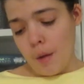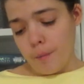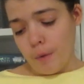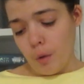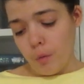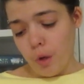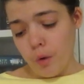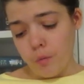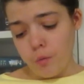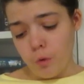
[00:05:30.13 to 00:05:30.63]

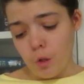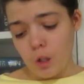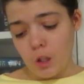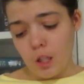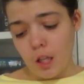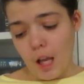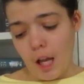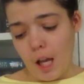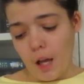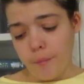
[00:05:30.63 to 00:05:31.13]
But what
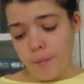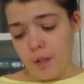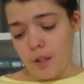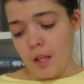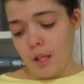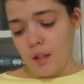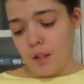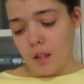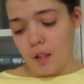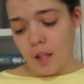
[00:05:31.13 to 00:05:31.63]
really
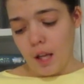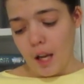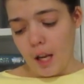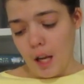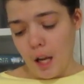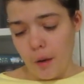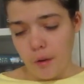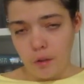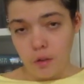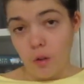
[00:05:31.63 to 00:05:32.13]
happened at the
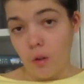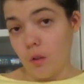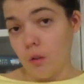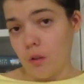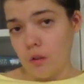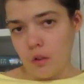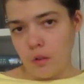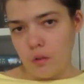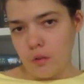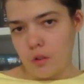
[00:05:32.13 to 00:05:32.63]
lighthouse
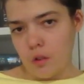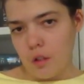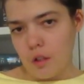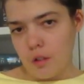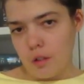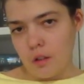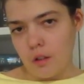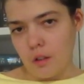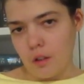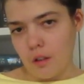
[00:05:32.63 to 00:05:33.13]
all those
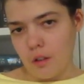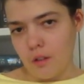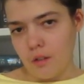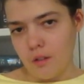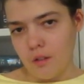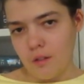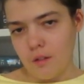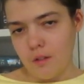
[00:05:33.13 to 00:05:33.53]
years ago?